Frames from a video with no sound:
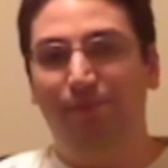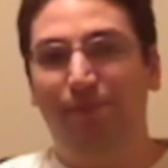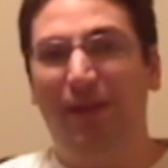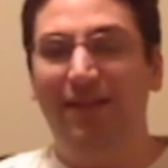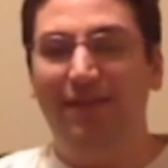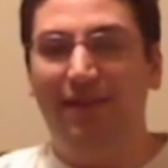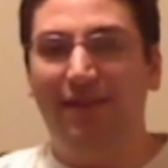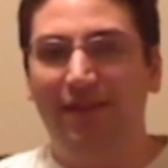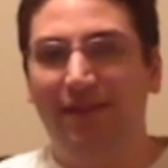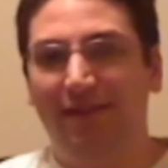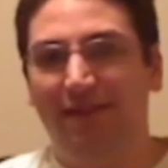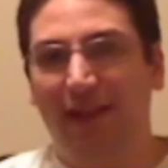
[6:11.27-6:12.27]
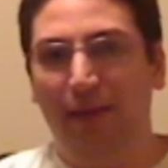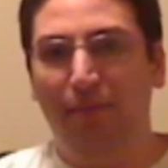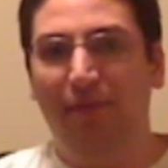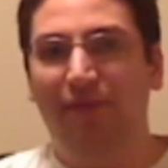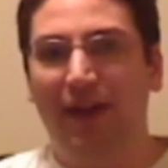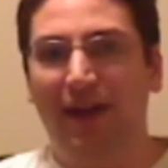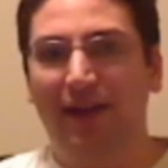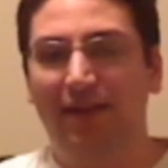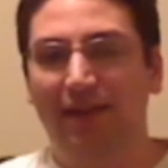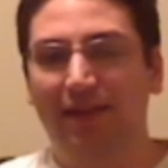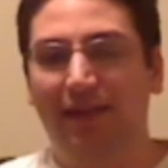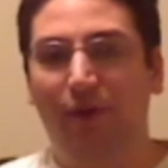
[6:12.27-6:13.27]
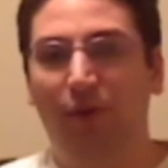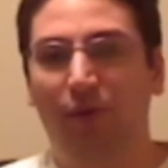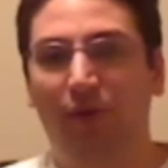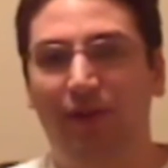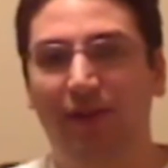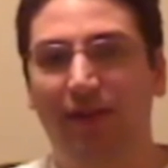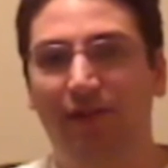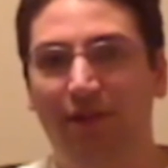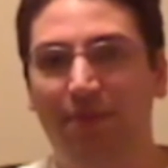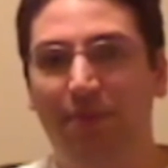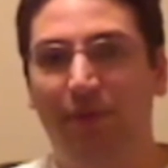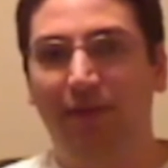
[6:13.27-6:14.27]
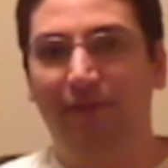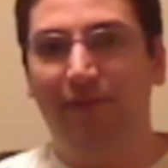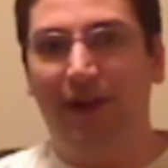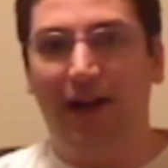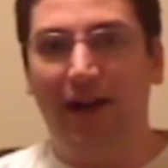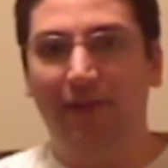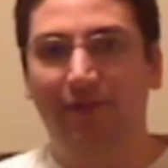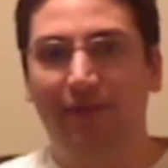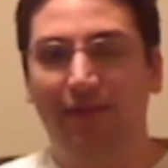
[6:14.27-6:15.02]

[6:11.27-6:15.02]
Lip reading: Basically the same effect as how it worked in 3.5,